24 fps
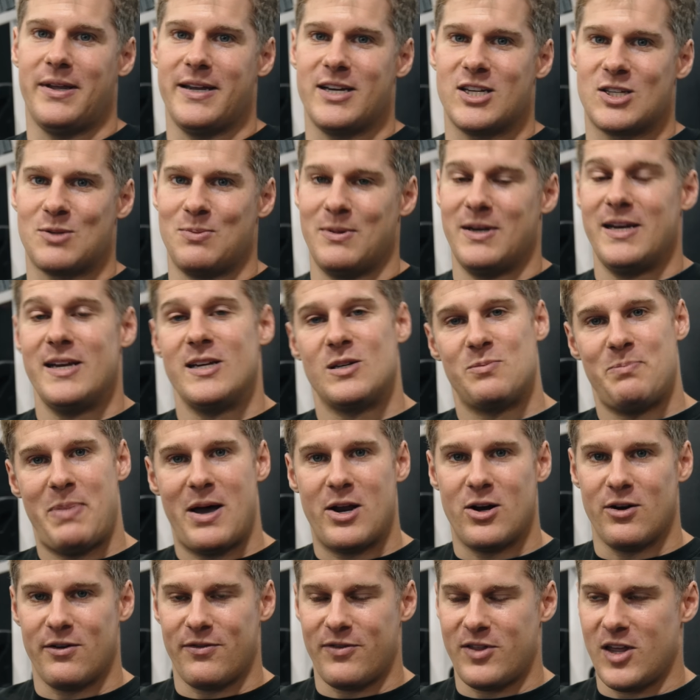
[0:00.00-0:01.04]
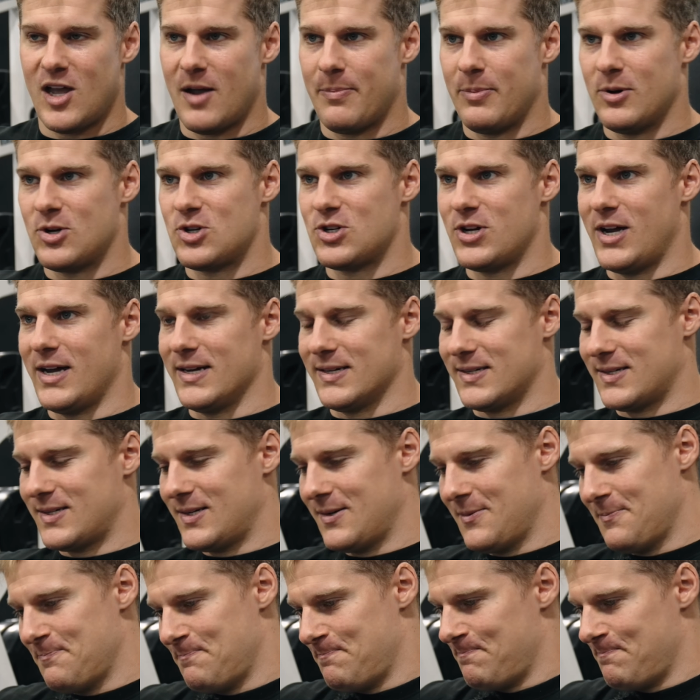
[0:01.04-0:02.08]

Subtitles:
placement is better for the upper chest.